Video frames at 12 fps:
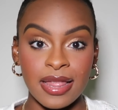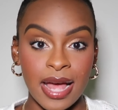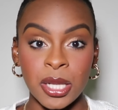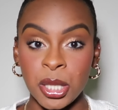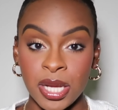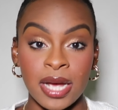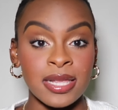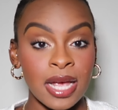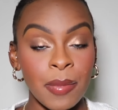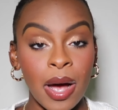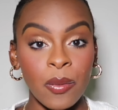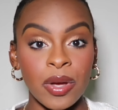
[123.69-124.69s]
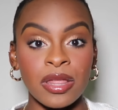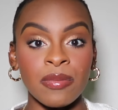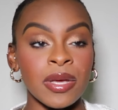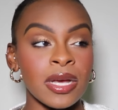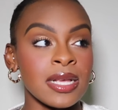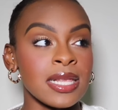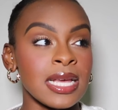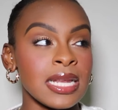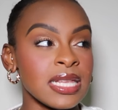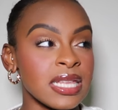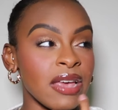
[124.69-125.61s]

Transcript: that she has come out with because it is